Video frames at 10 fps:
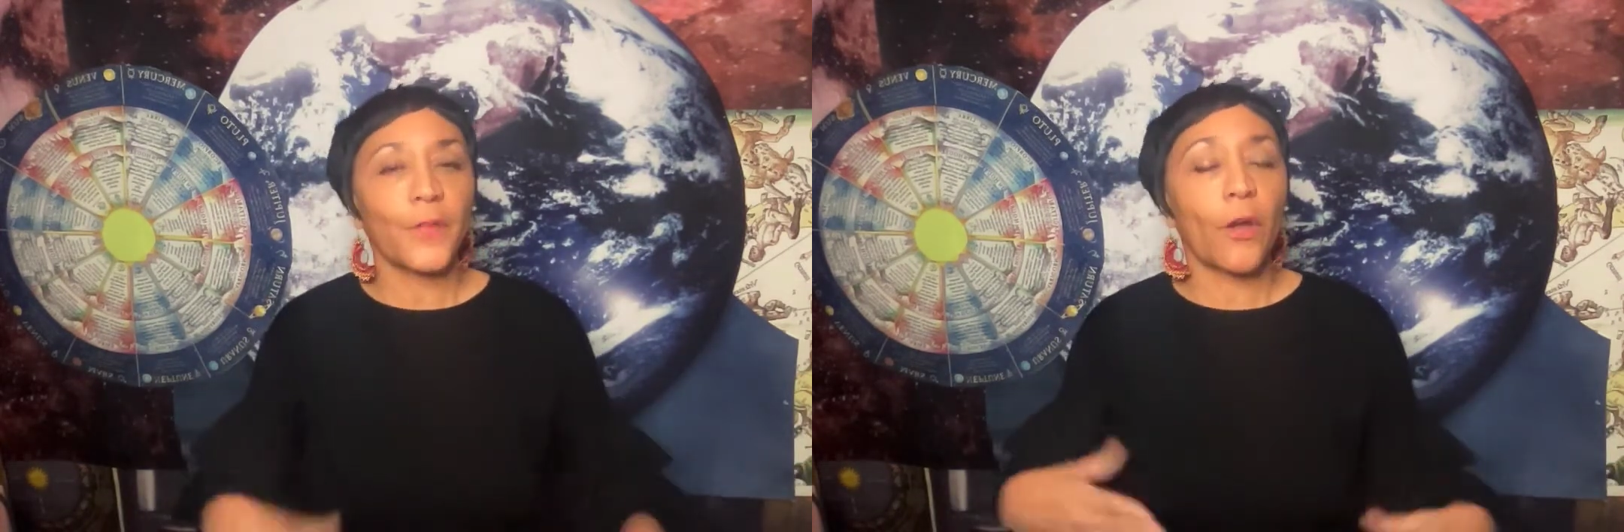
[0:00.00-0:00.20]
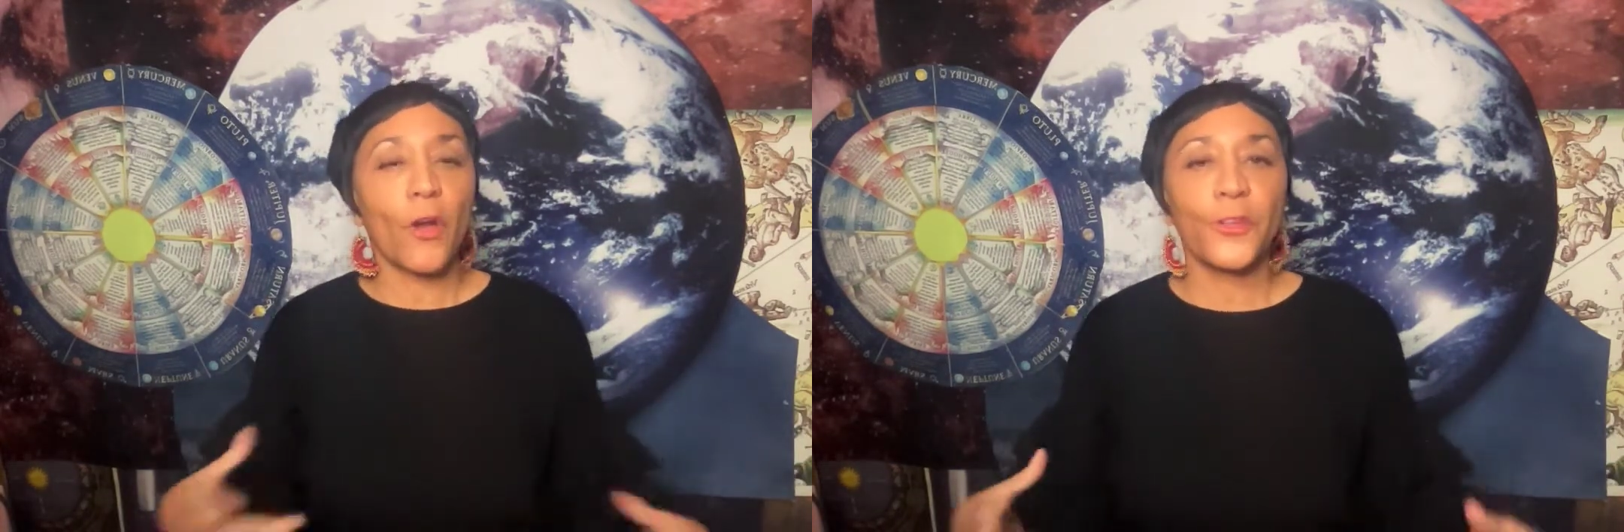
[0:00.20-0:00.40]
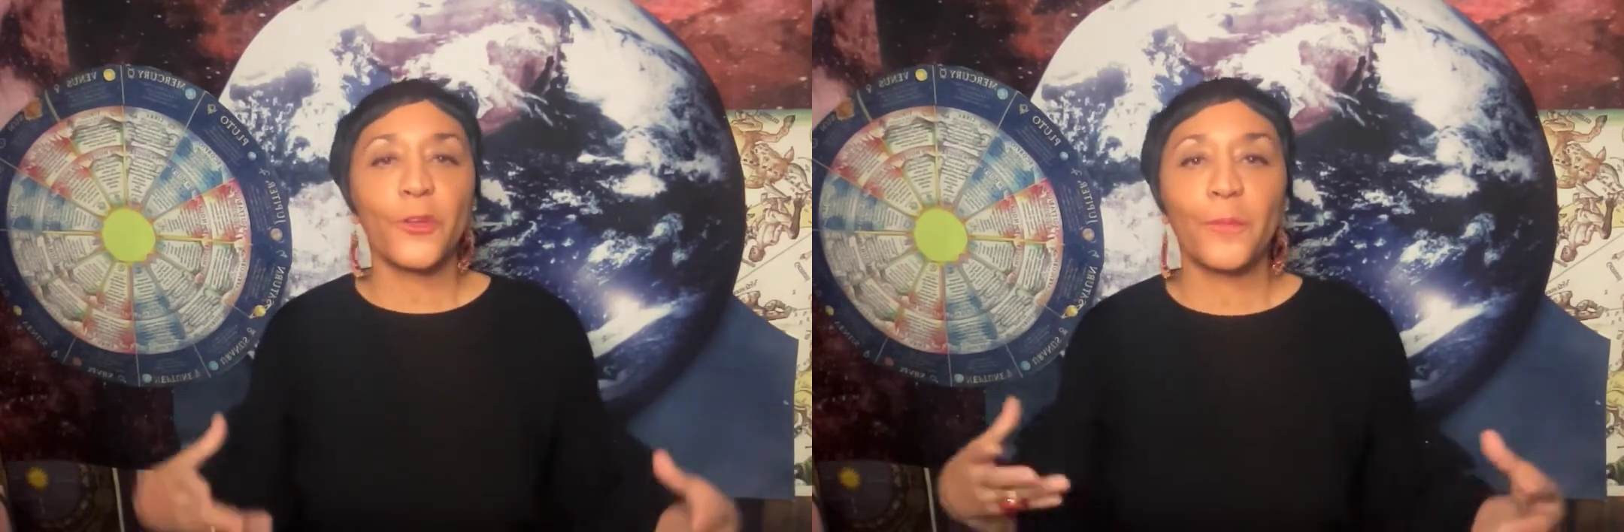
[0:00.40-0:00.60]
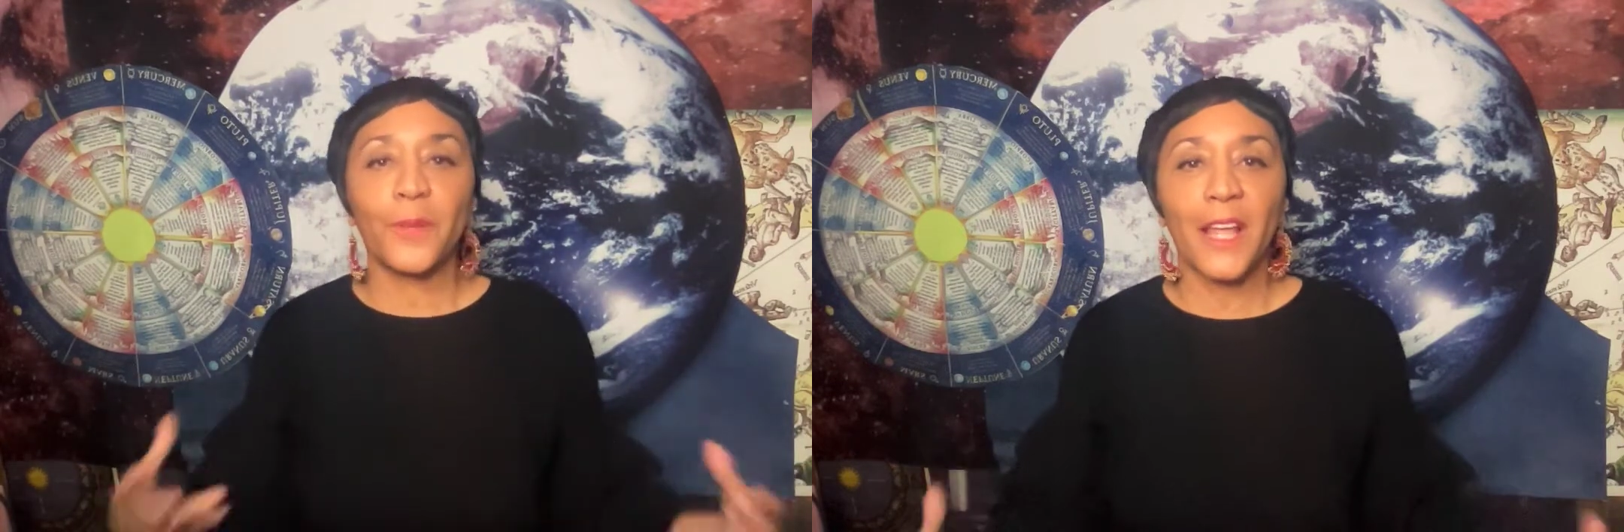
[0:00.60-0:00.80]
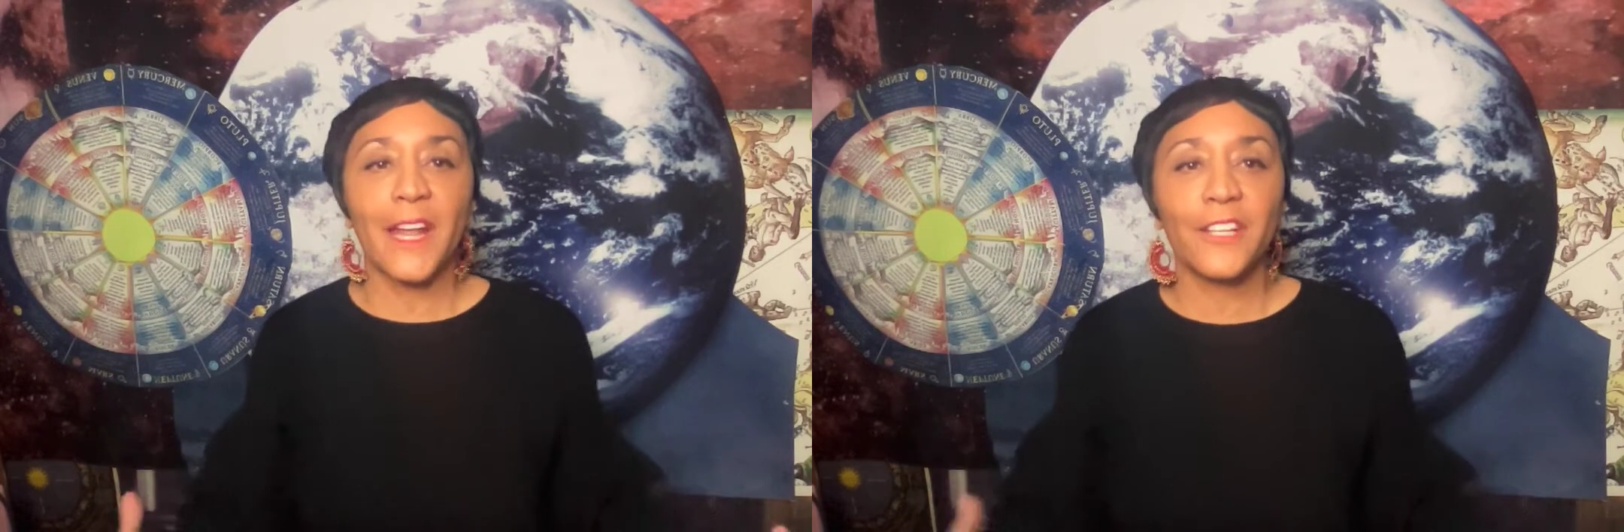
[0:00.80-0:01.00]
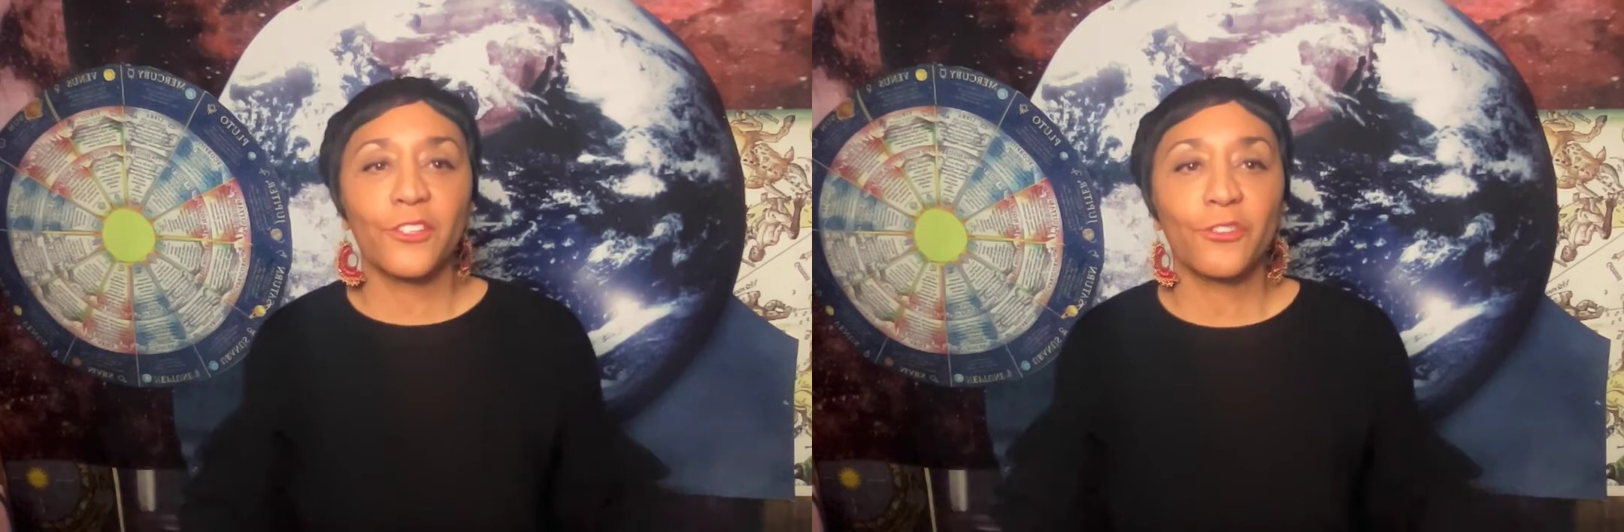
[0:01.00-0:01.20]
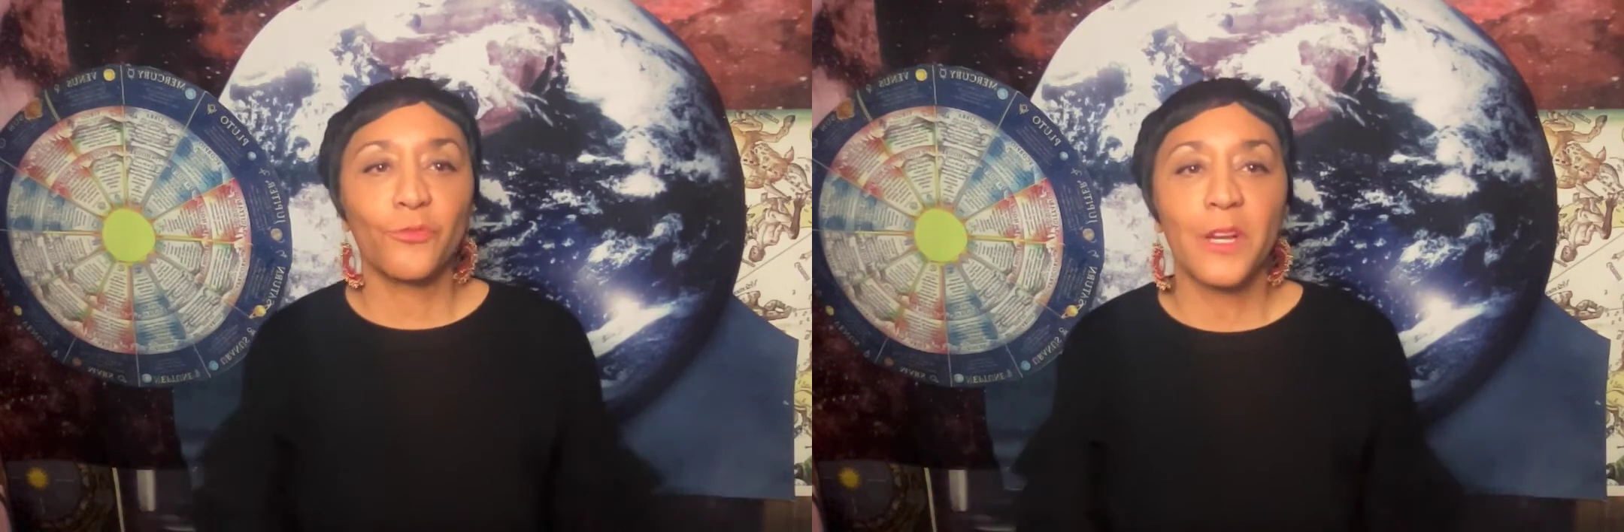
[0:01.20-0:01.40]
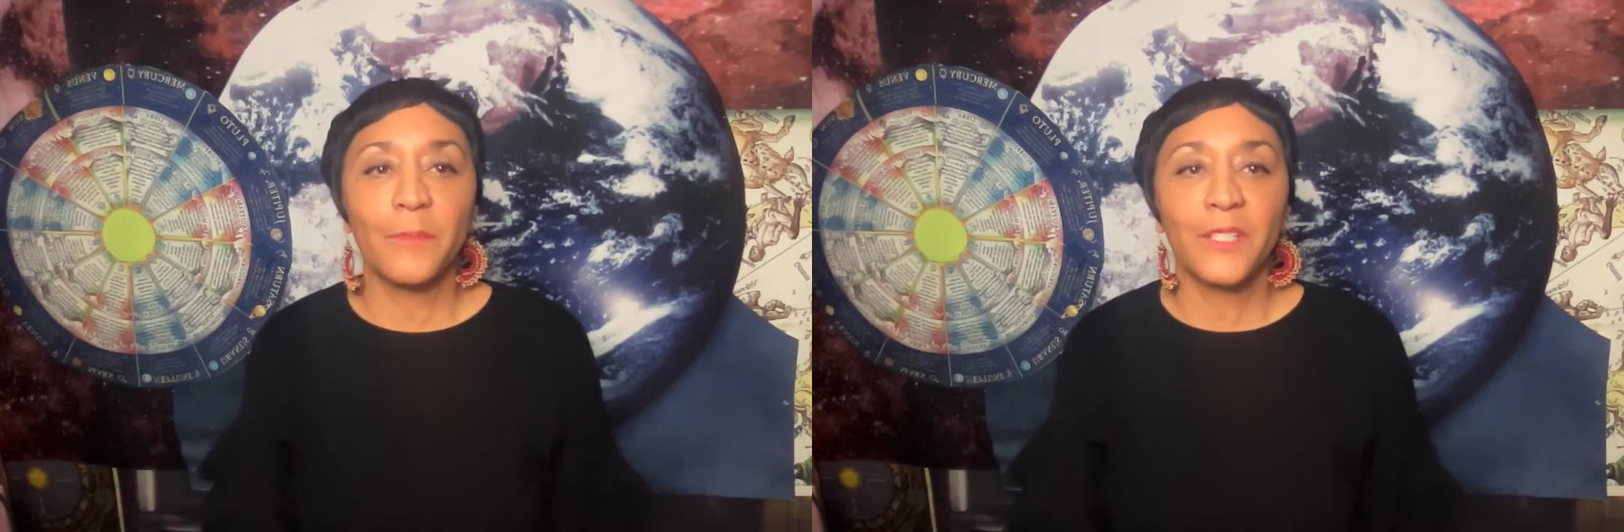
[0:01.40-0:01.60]
All your plans and
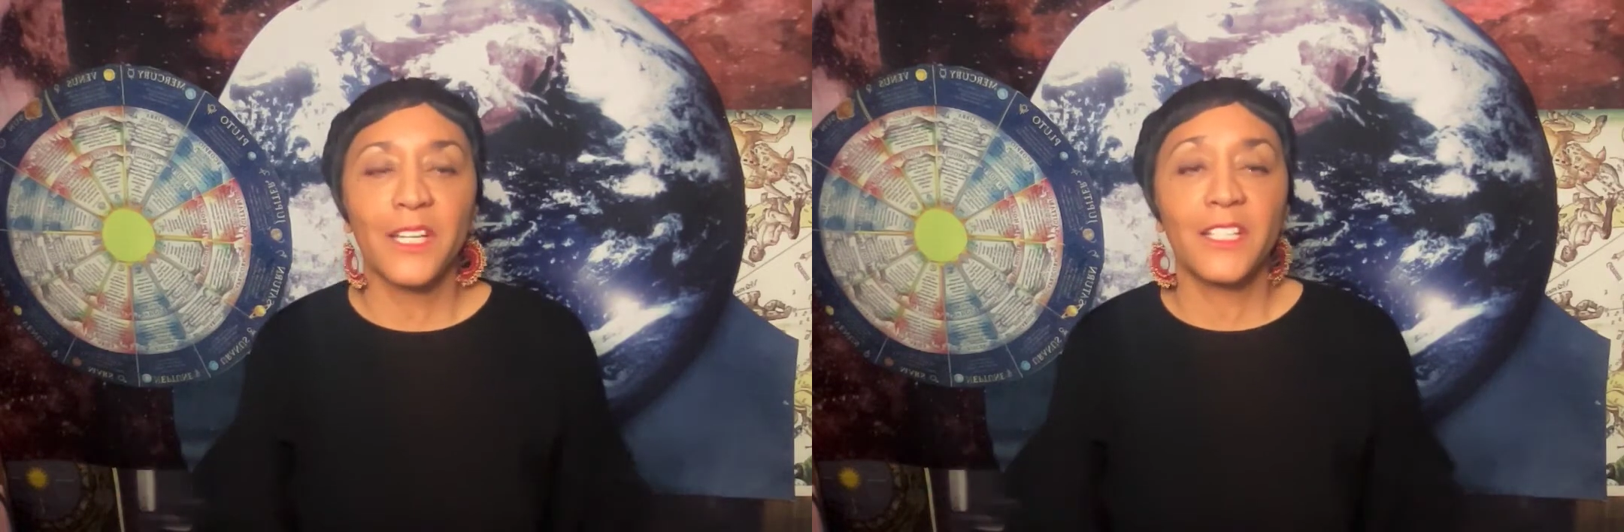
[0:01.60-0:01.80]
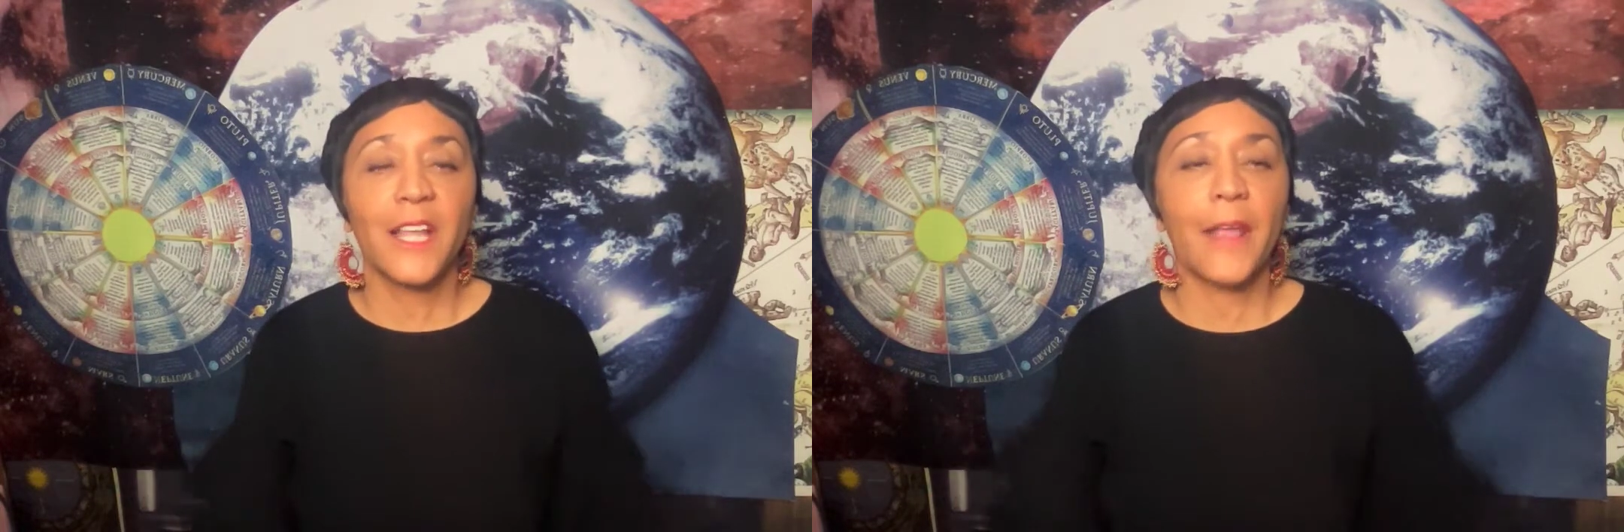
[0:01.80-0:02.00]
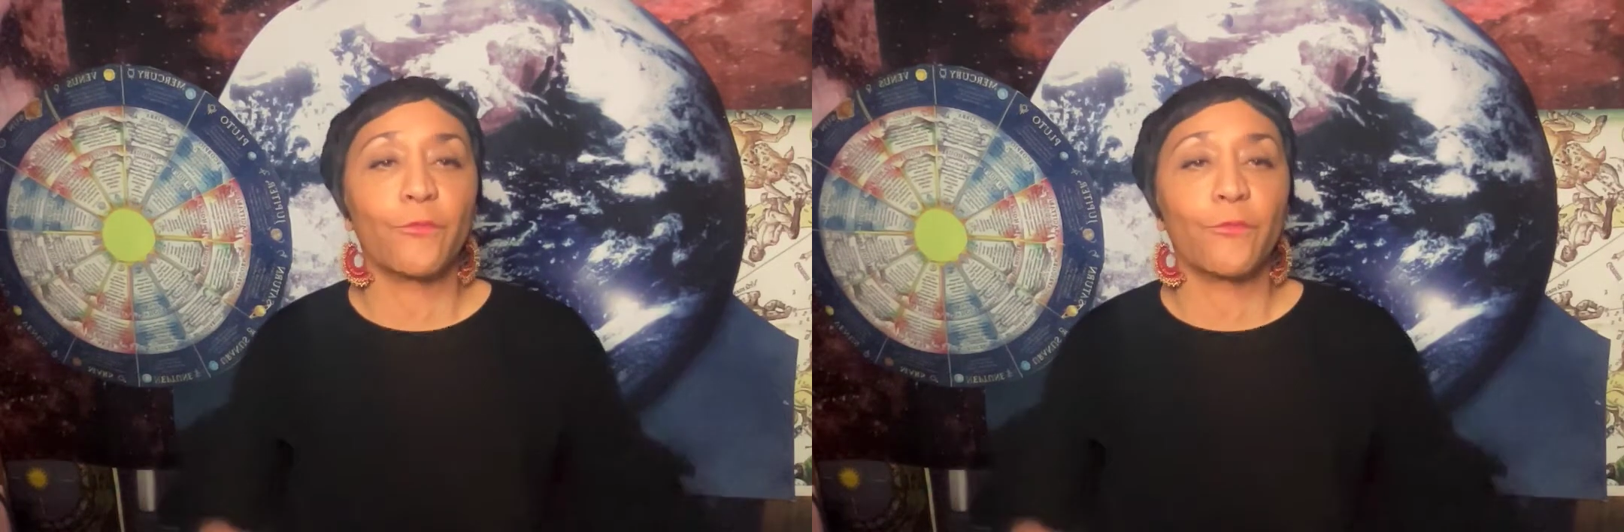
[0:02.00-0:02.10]
dreams can take